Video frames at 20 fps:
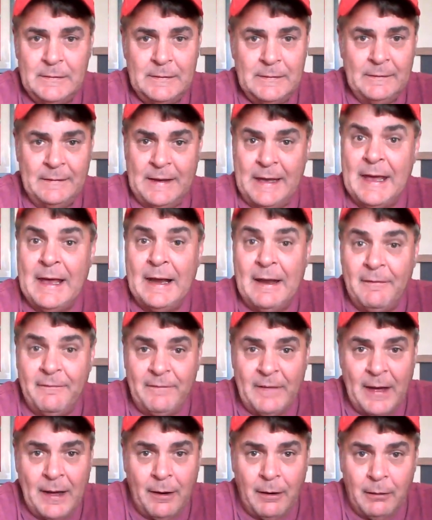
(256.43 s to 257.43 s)
the
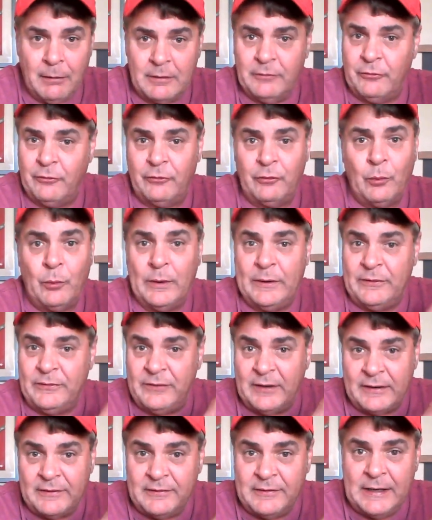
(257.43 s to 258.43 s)
NFL, because there's only
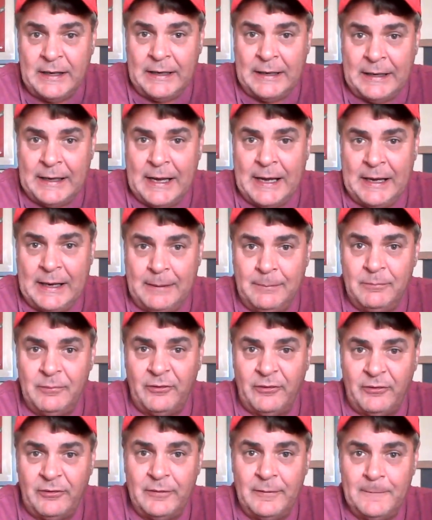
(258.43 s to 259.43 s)
16
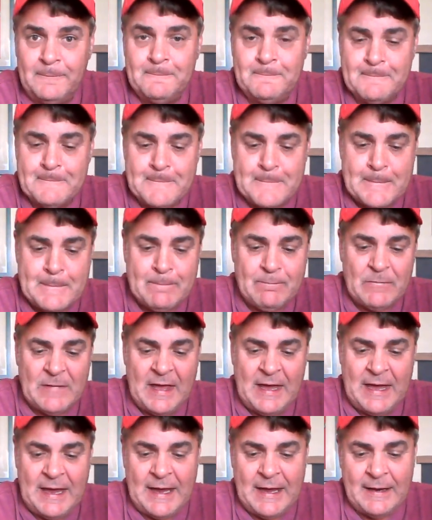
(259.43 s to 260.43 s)
games.
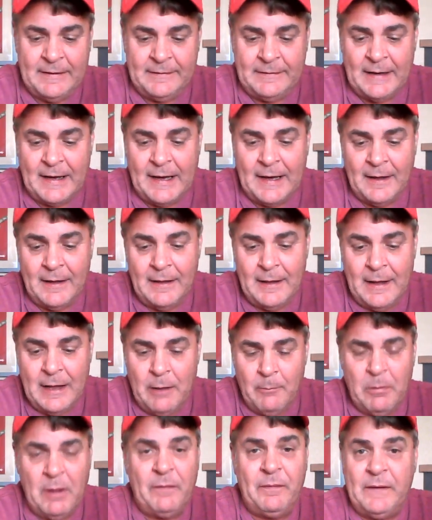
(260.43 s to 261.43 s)
And, uh,
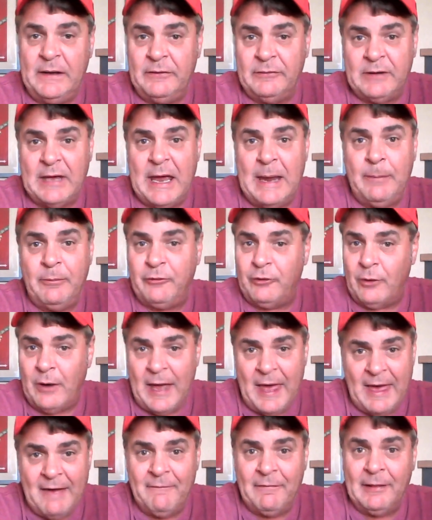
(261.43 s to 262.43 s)
but these games are
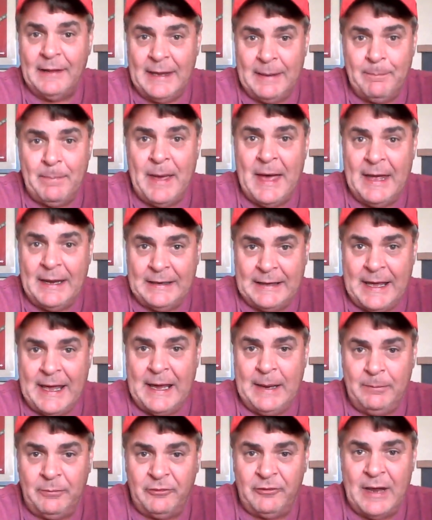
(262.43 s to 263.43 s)
heavily bet
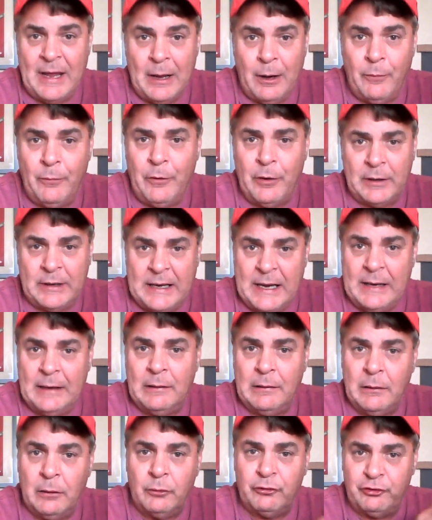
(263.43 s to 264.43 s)
games now, and they're getting
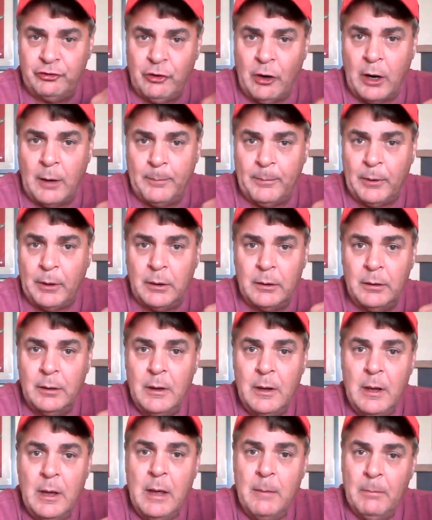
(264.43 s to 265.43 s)
a little sharper.
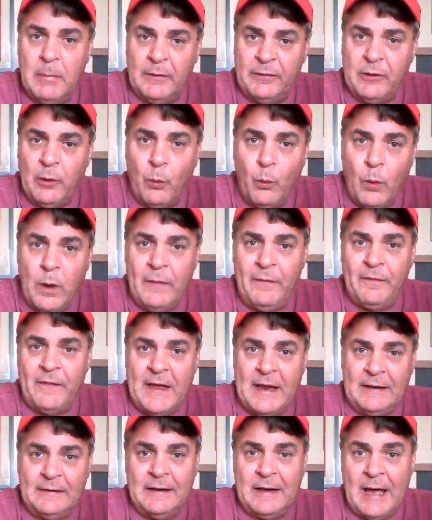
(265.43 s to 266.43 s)
But the one
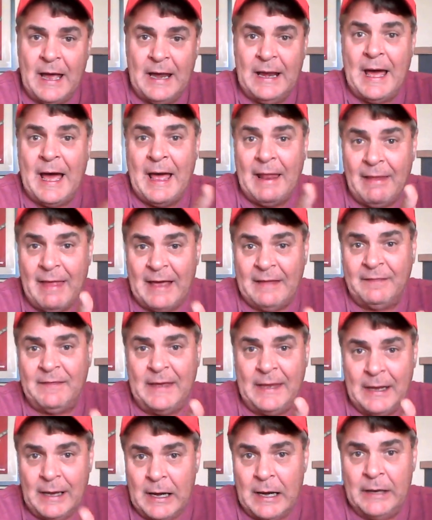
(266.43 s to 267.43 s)
thing tonight, I like
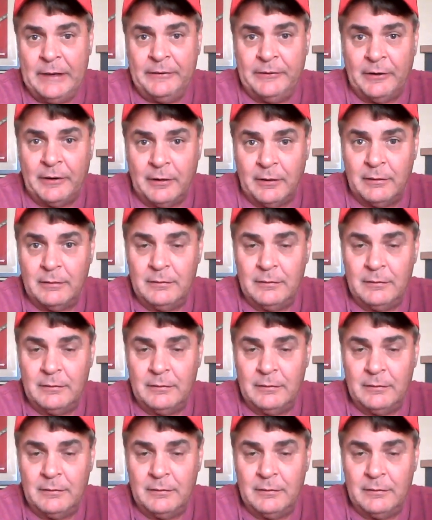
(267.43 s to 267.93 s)
the under